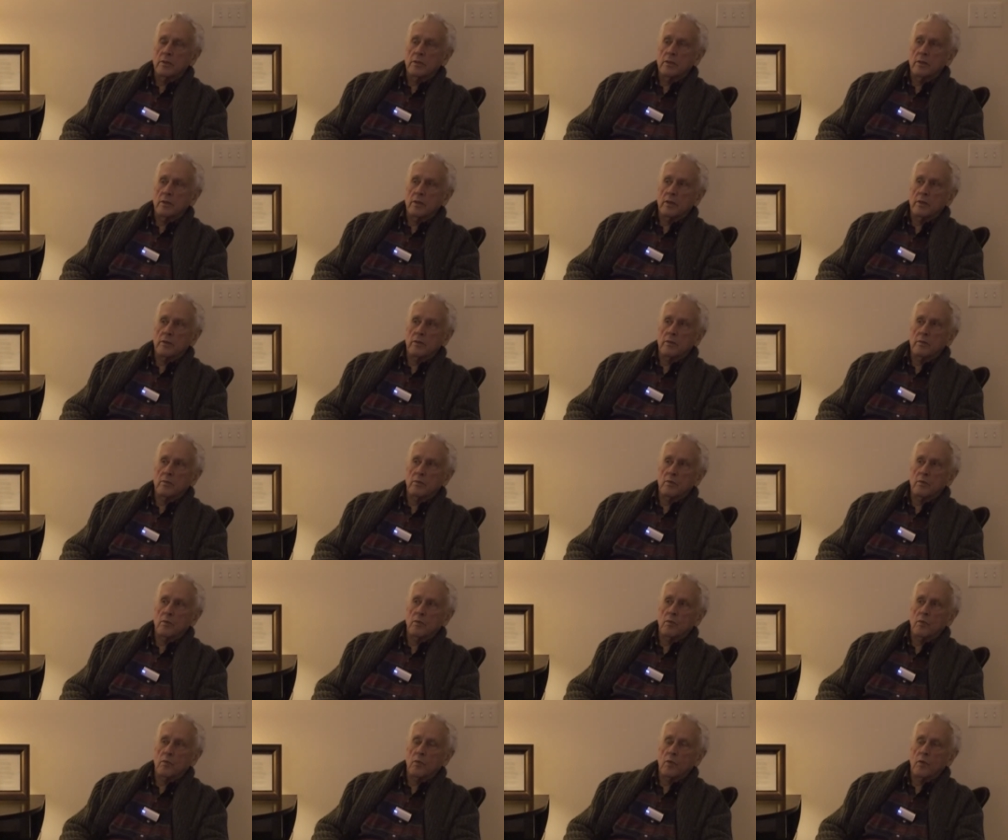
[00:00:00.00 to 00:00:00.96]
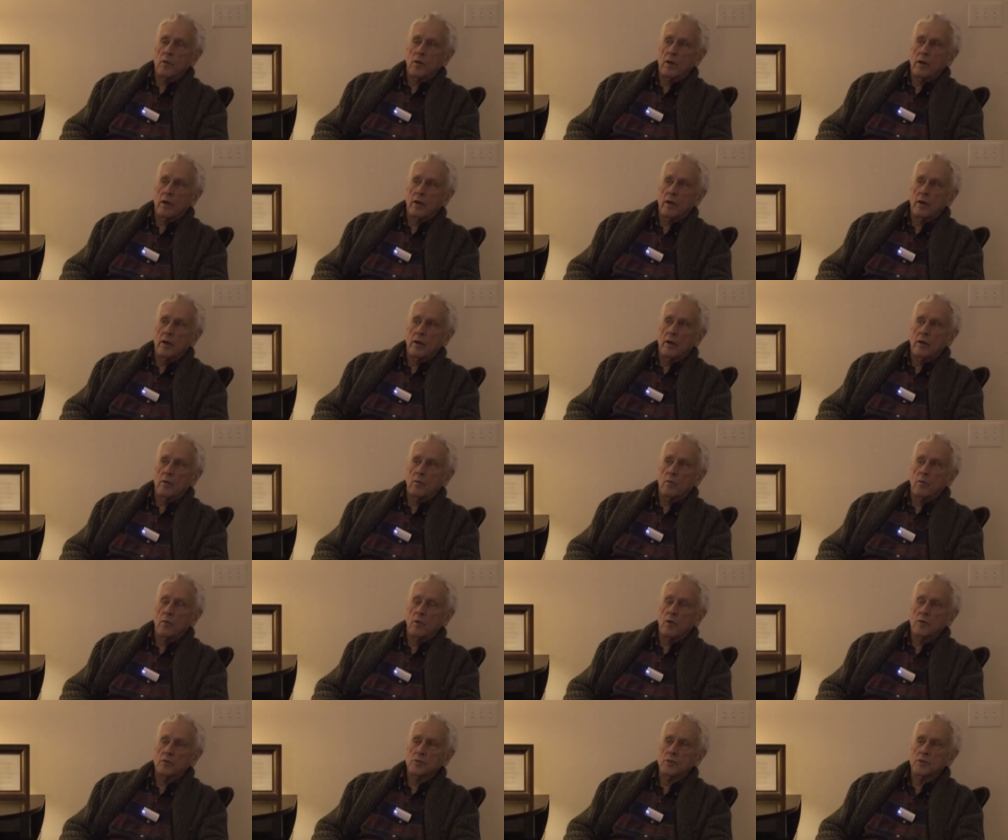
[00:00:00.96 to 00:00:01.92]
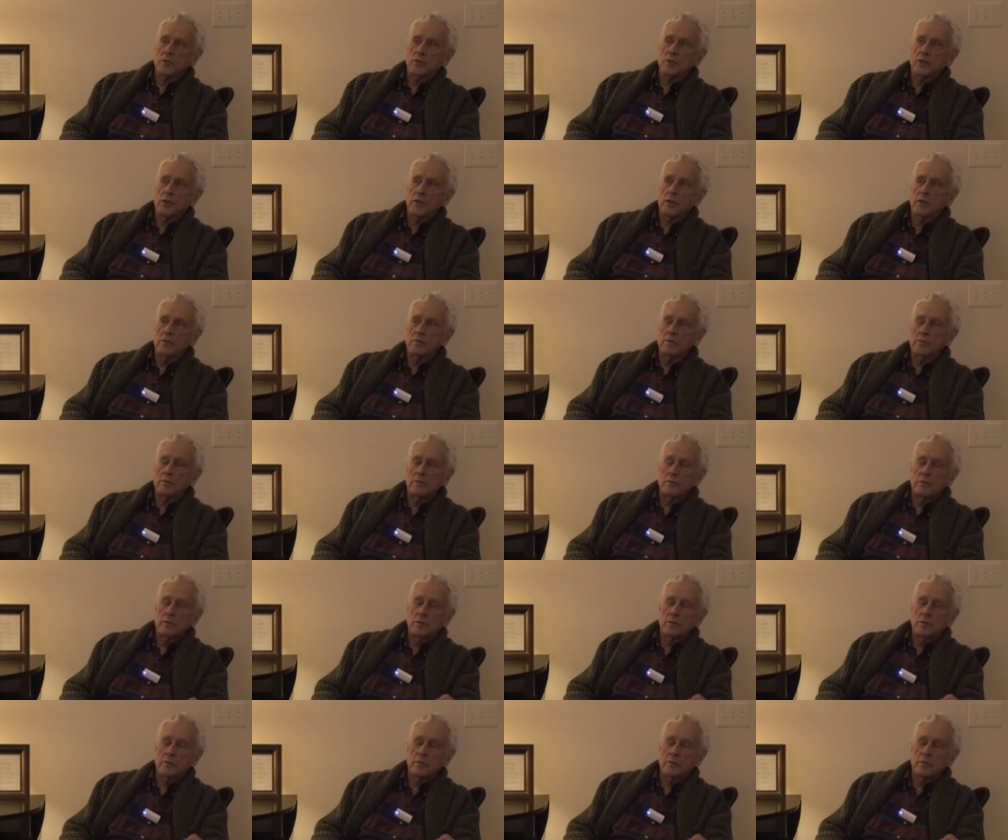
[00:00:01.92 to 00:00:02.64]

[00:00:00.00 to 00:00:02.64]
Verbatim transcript: and was indeed